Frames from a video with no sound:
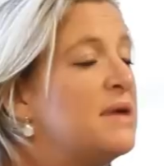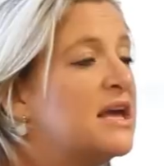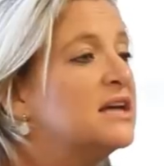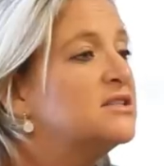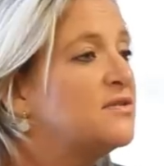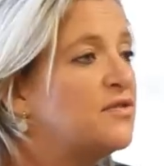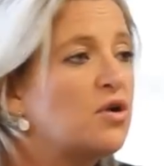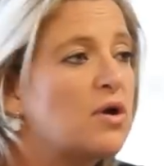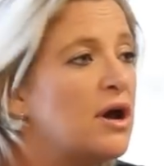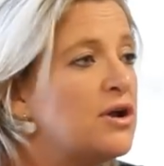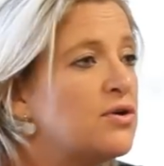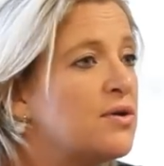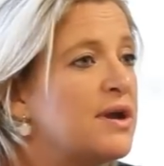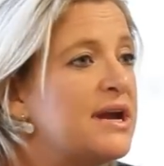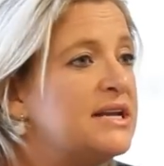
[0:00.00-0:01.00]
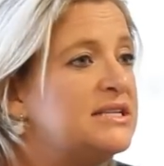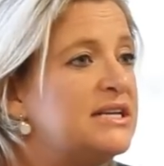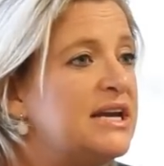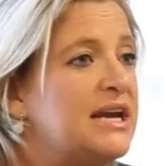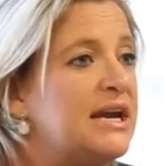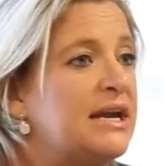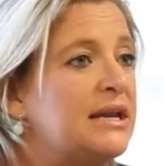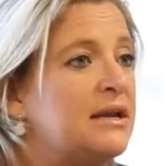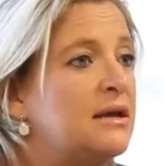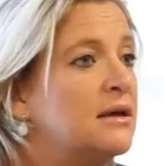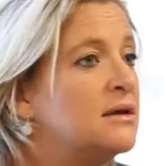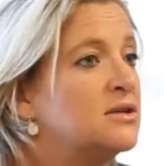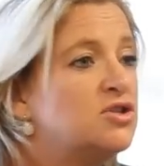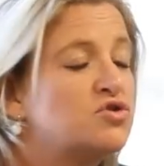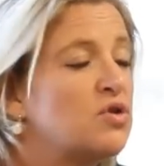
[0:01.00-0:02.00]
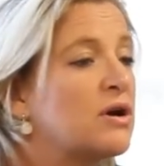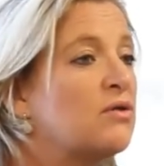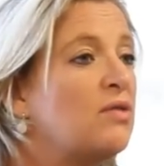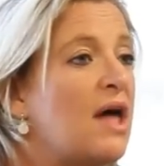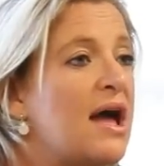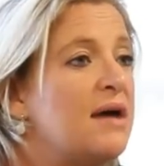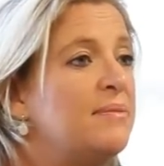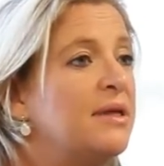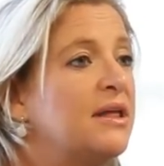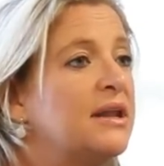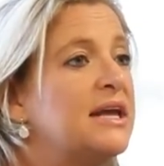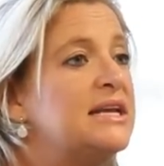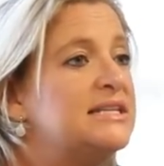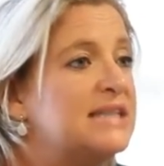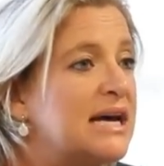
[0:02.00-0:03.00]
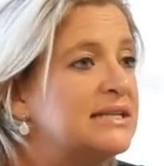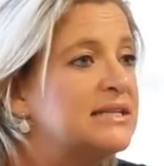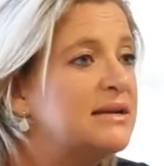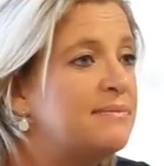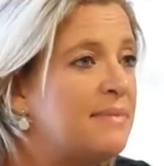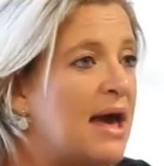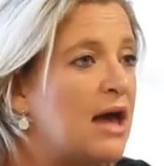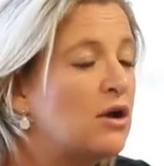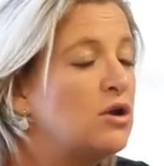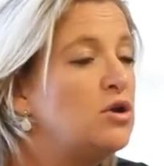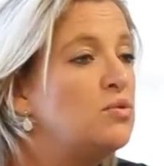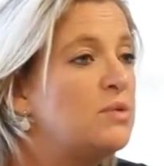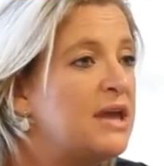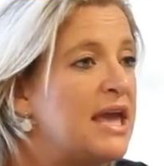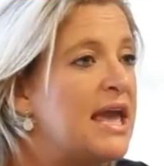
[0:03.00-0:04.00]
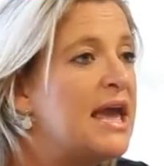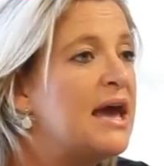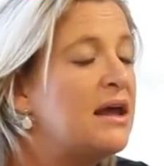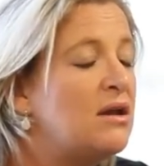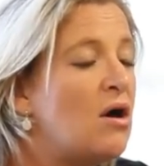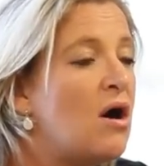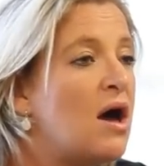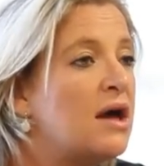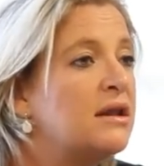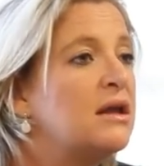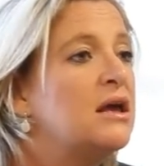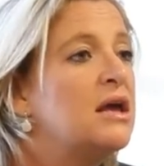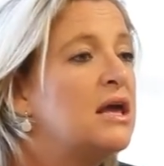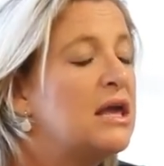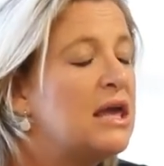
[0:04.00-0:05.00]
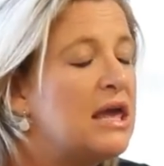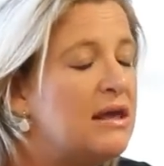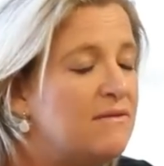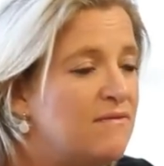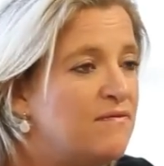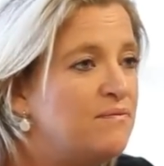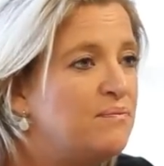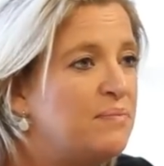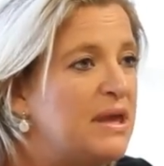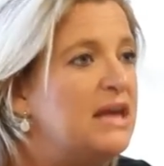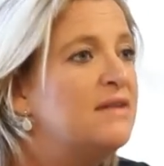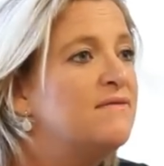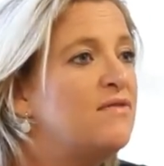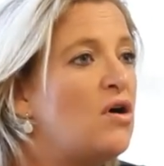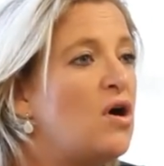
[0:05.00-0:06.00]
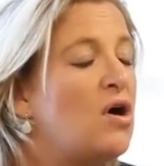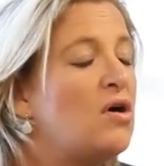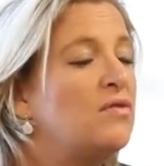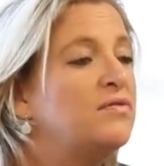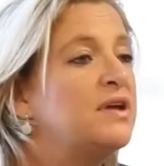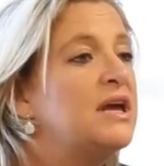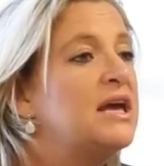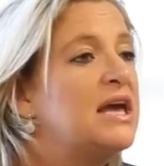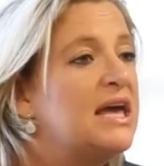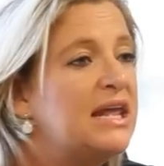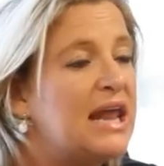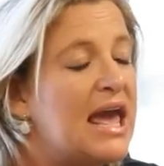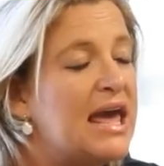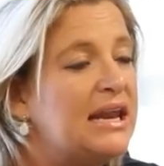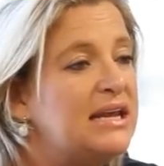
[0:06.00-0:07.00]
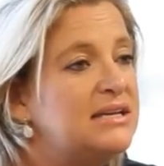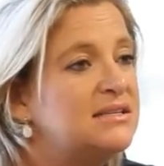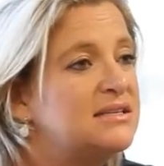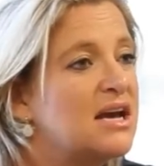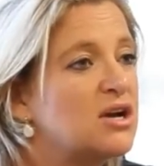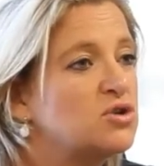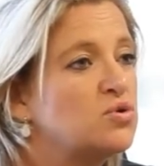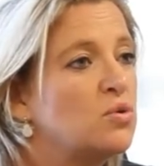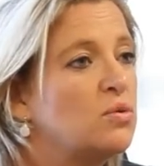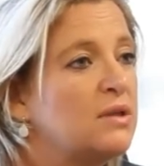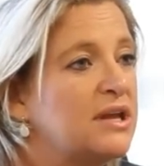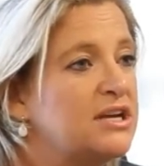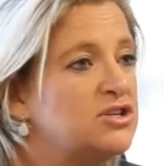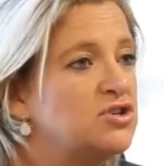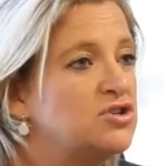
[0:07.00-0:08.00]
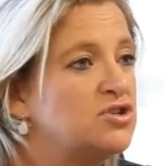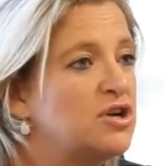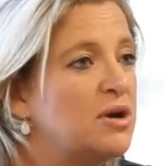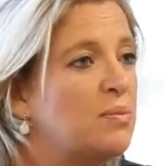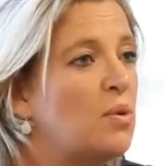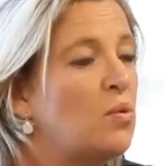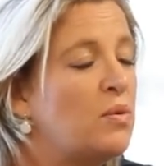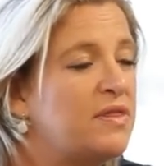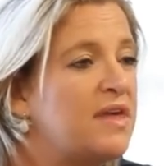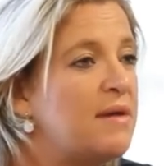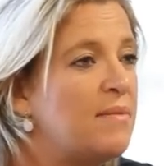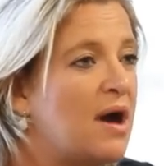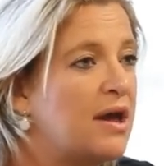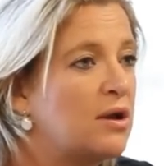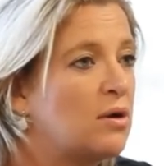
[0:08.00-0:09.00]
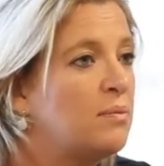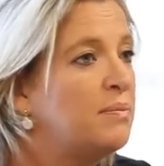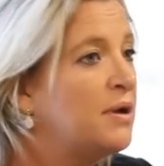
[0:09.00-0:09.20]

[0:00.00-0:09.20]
Because if you're under 18, strict liability doesn't matter. You cannot be involved in any sexual relationship with a minor.